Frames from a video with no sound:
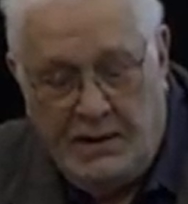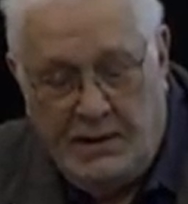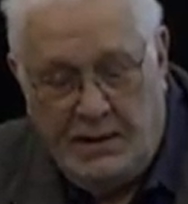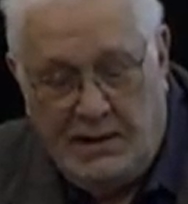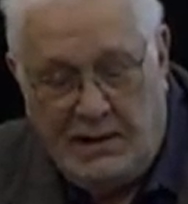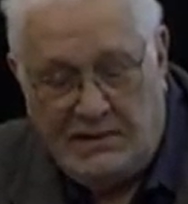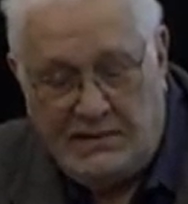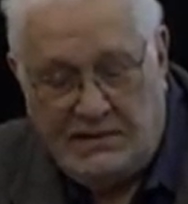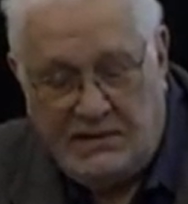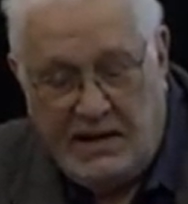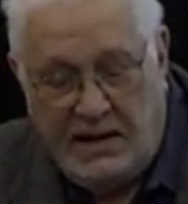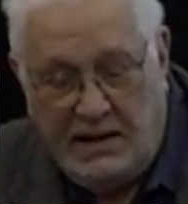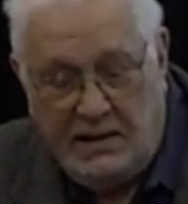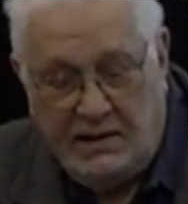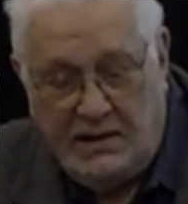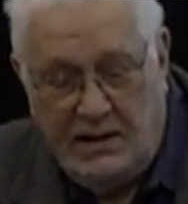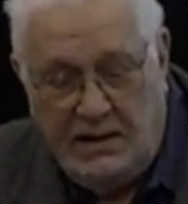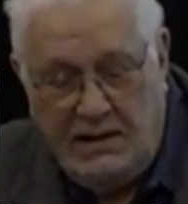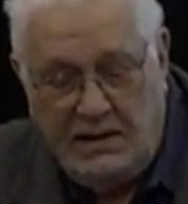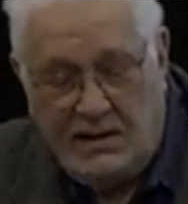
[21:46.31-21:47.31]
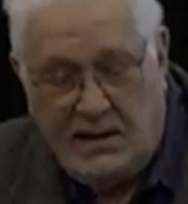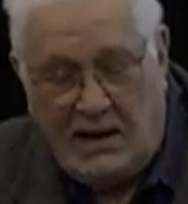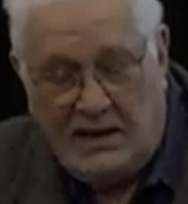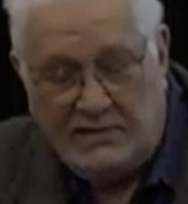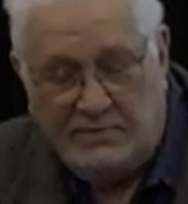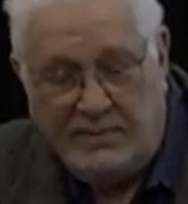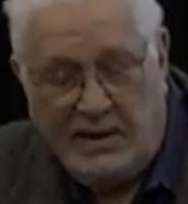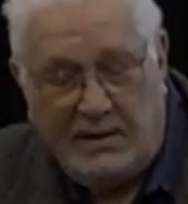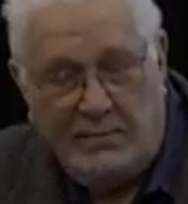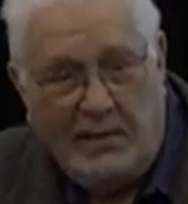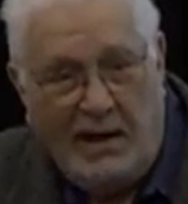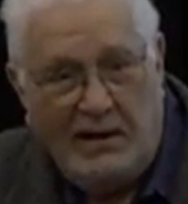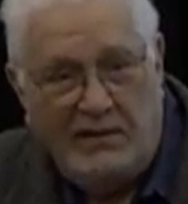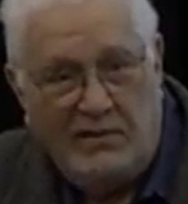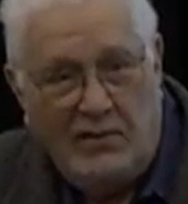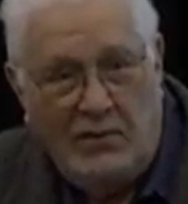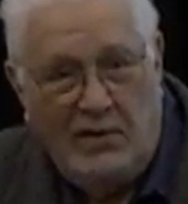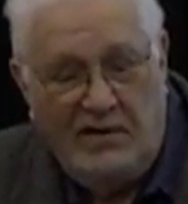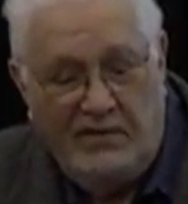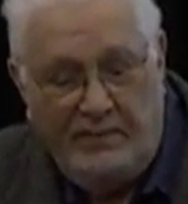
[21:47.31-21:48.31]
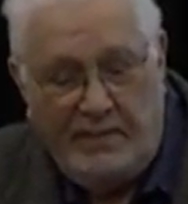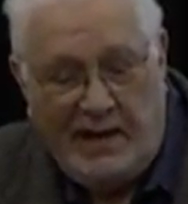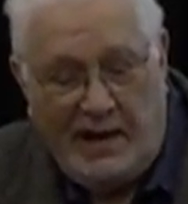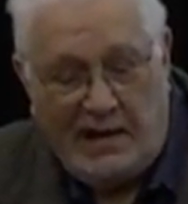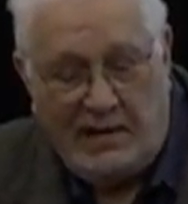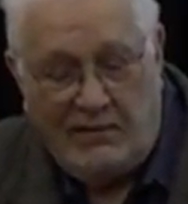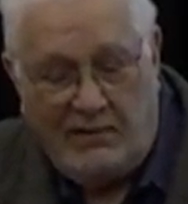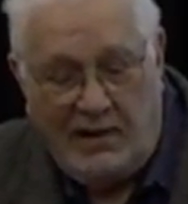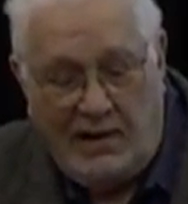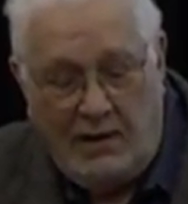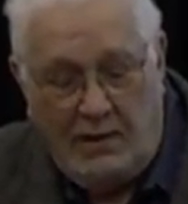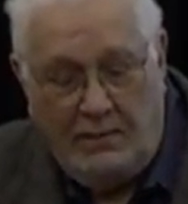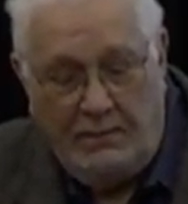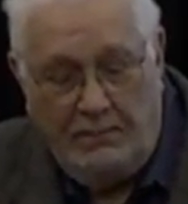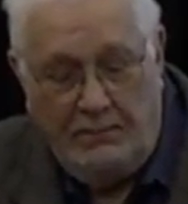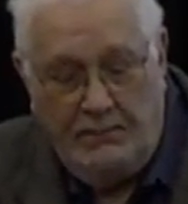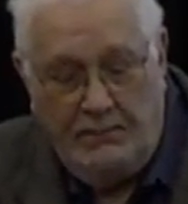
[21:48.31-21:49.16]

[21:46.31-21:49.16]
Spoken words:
Let's take the cosmic microwave background,